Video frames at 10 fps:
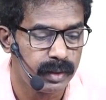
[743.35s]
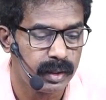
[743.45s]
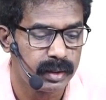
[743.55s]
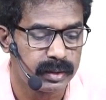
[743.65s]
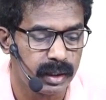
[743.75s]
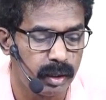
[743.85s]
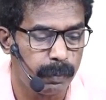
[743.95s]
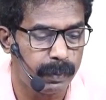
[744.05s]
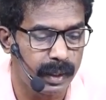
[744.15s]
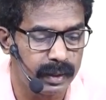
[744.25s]

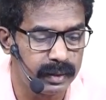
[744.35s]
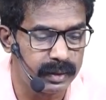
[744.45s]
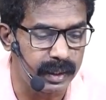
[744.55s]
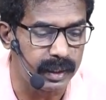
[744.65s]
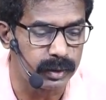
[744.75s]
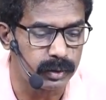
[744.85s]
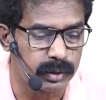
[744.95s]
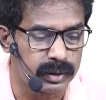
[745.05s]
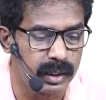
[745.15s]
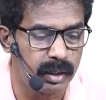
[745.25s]
0.3. So
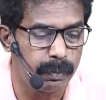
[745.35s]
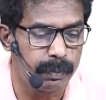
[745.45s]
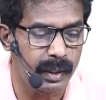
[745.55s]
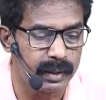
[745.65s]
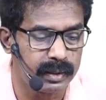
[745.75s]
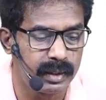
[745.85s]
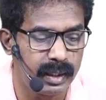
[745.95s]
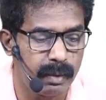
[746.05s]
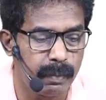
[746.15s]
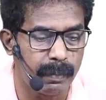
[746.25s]

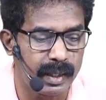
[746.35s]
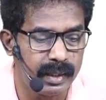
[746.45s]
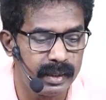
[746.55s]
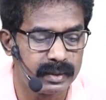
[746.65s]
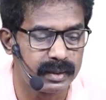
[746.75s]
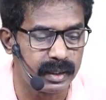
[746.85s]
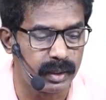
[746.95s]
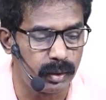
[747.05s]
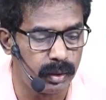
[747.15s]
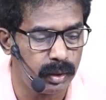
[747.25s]
0.3 minus
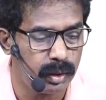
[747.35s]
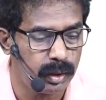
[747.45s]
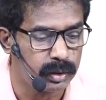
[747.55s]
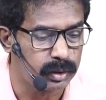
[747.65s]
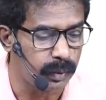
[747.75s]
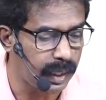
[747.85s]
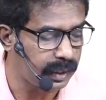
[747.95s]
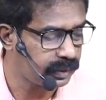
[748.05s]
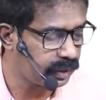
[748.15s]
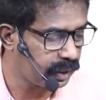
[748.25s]
0, so your
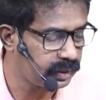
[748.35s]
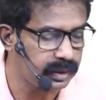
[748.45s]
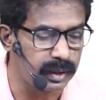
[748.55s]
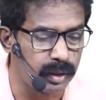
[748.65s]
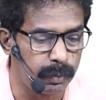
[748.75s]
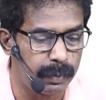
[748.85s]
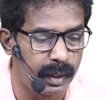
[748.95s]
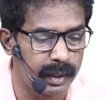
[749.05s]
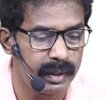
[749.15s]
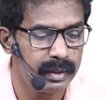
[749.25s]
answer is
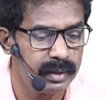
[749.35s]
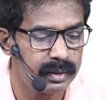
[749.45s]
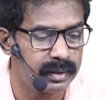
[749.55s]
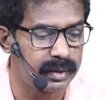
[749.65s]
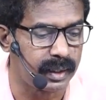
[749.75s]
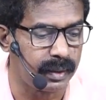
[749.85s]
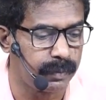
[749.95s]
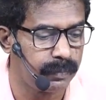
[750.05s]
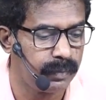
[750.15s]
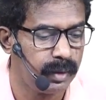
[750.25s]
0.3.
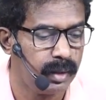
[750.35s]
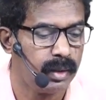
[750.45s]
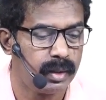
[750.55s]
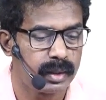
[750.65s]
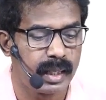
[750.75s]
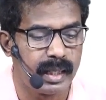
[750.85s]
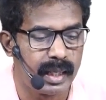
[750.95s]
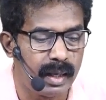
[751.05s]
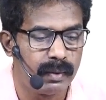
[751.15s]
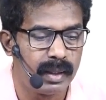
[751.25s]
Okay,
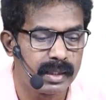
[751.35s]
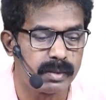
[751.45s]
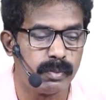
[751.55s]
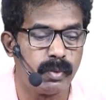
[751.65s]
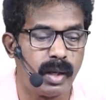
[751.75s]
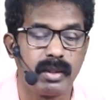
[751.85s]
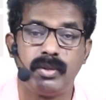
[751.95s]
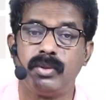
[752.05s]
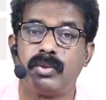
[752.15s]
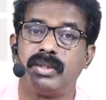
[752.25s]
now let's move on
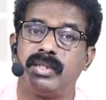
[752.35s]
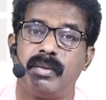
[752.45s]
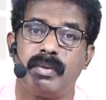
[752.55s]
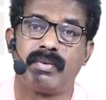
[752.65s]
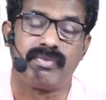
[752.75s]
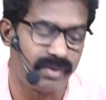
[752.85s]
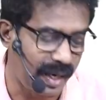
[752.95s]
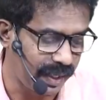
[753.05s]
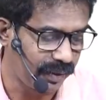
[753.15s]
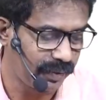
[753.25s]
to question number
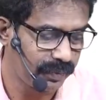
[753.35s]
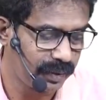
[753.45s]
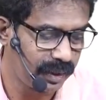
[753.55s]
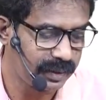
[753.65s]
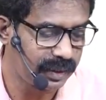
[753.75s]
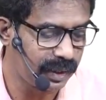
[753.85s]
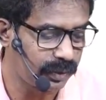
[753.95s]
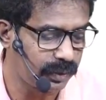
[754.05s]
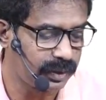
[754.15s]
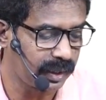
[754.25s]
5. Listen to that
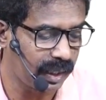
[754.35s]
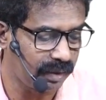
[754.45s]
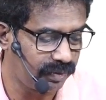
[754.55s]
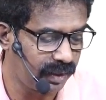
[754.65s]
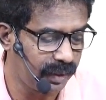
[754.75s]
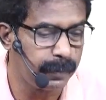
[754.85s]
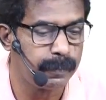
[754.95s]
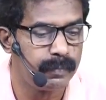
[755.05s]
question carefully.